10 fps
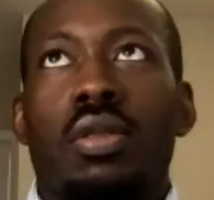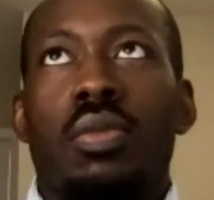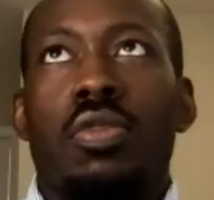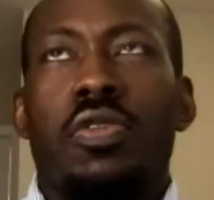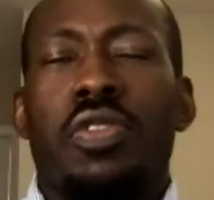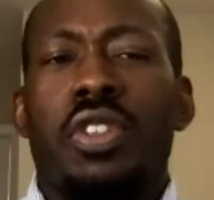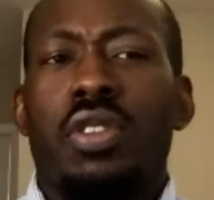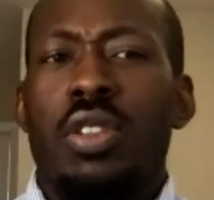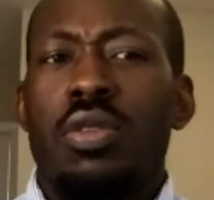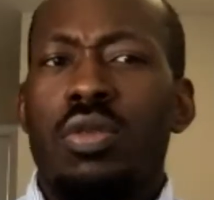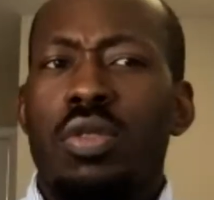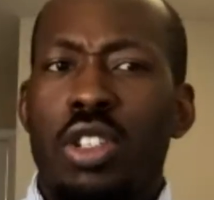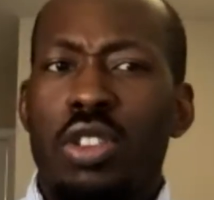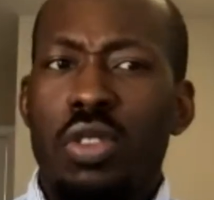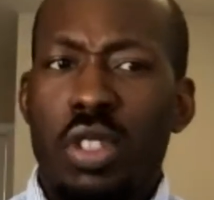professor, I don't know, are
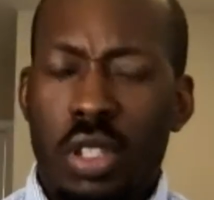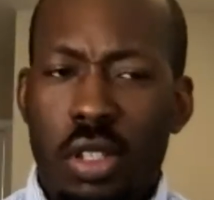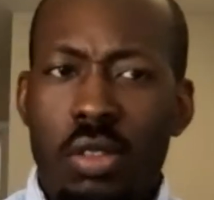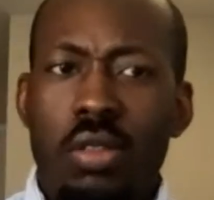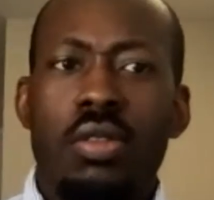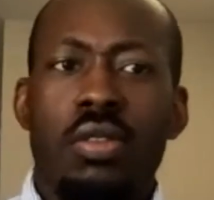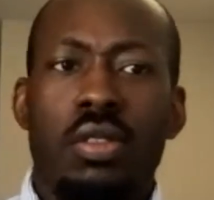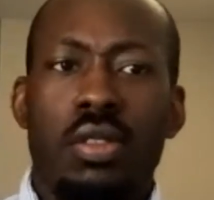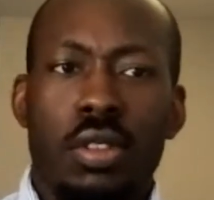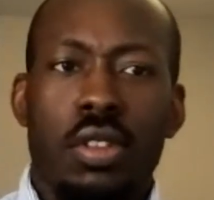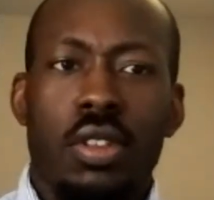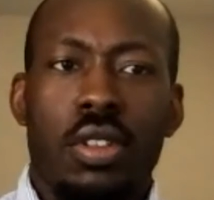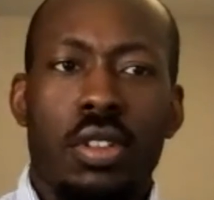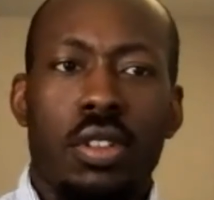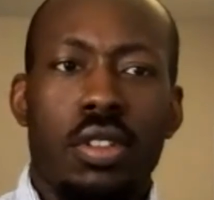you still
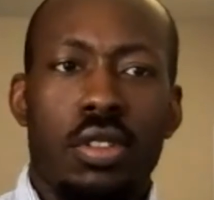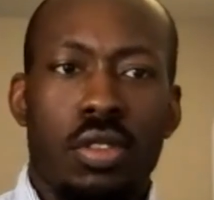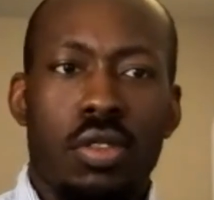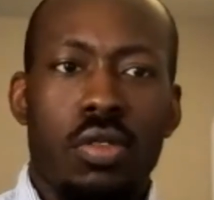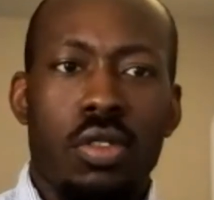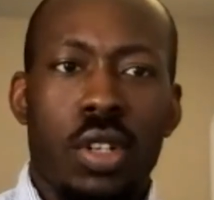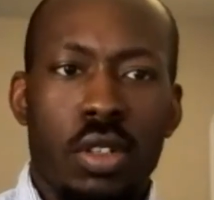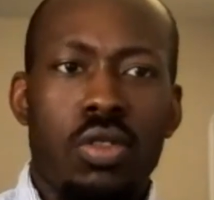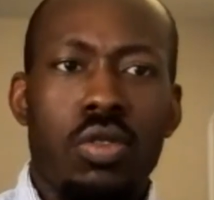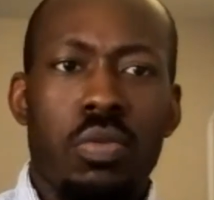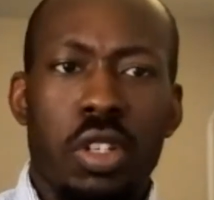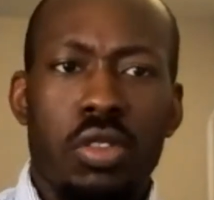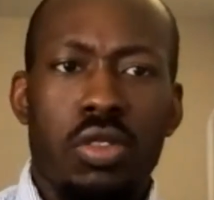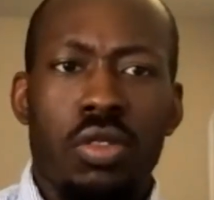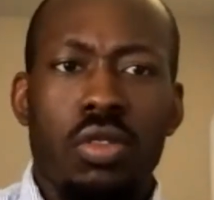studio? I know you
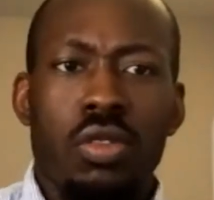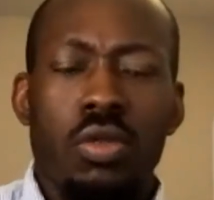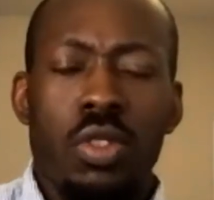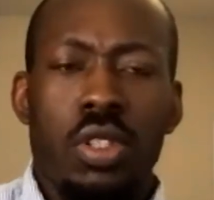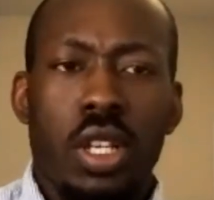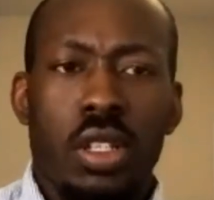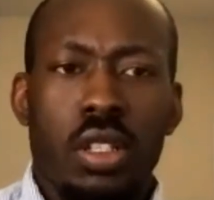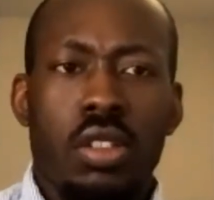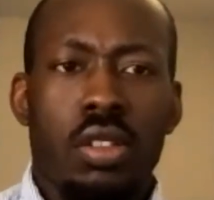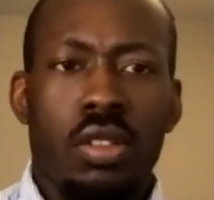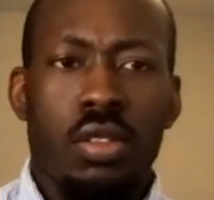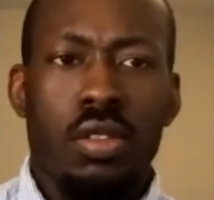mentioned with Texas.